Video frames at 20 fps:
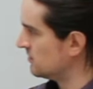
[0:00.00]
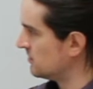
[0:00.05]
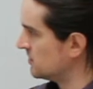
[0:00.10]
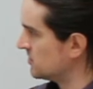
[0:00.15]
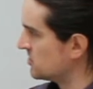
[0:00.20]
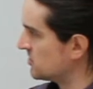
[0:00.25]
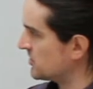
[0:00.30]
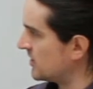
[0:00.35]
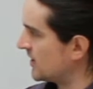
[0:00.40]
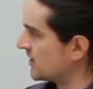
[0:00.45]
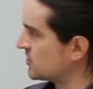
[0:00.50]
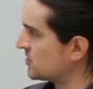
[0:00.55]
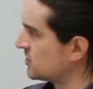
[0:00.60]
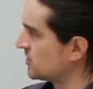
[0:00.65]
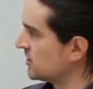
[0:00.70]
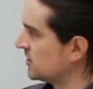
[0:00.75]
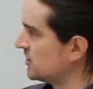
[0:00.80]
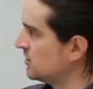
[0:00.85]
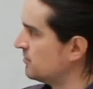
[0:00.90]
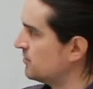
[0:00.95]
this is
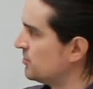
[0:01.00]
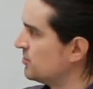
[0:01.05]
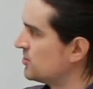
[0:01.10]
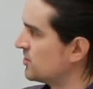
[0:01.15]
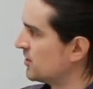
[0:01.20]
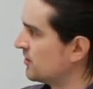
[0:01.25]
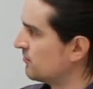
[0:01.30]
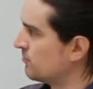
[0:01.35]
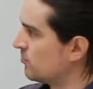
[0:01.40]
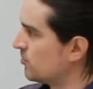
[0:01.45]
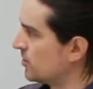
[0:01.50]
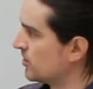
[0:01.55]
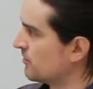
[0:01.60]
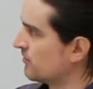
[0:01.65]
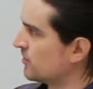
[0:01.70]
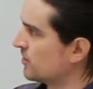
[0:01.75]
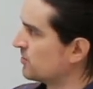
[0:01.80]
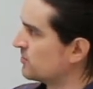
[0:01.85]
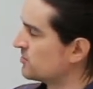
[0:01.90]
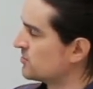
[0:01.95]
actually an image of one
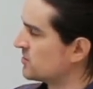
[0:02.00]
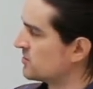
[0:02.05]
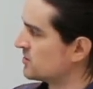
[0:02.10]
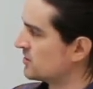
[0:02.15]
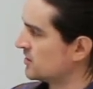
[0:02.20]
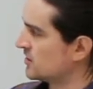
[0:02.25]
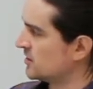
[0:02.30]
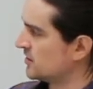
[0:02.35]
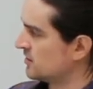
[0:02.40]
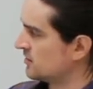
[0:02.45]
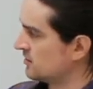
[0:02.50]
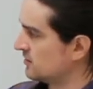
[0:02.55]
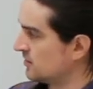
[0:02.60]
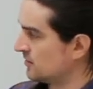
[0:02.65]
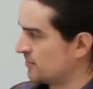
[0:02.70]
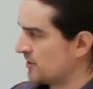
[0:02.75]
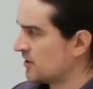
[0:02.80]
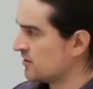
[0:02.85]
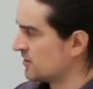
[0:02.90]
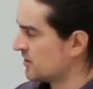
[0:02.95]
of those, uh,
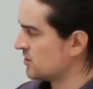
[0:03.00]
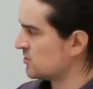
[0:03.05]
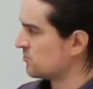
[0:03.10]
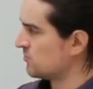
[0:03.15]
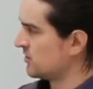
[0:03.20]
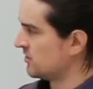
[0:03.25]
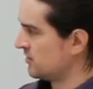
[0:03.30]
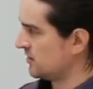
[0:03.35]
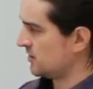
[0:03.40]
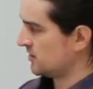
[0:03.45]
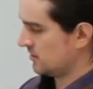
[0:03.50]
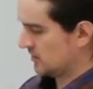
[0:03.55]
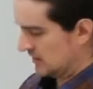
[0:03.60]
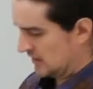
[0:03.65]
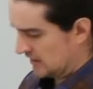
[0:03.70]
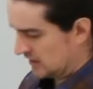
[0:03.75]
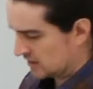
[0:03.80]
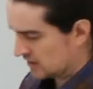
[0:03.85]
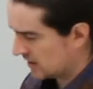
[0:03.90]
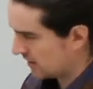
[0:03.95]
apparently it's one of the
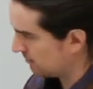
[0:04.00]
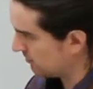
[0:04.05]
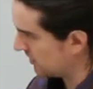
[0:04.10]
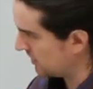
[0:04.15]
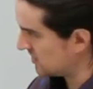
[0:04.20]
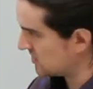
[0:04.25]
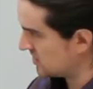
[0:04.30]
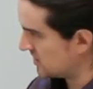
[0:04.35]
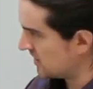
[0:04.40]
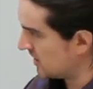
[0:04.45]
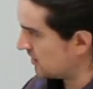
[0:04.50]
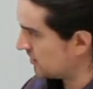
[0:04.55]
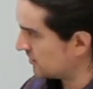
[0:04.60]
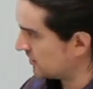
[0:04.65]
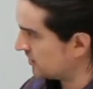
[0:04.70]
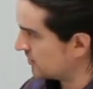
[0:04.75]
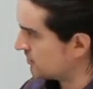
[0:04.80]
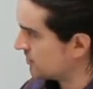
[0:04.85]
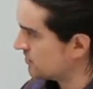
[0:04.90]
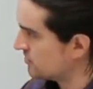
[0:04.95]
inclined planes that
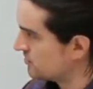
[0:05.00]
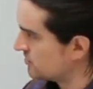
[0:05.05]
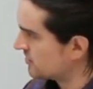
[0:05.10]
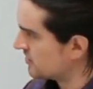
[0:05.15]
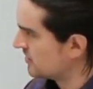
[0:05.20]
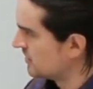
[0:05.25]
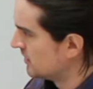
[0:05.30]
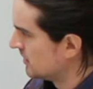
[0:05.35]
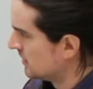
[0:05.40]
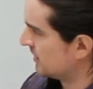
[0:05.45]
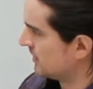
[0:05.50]
Galileo used.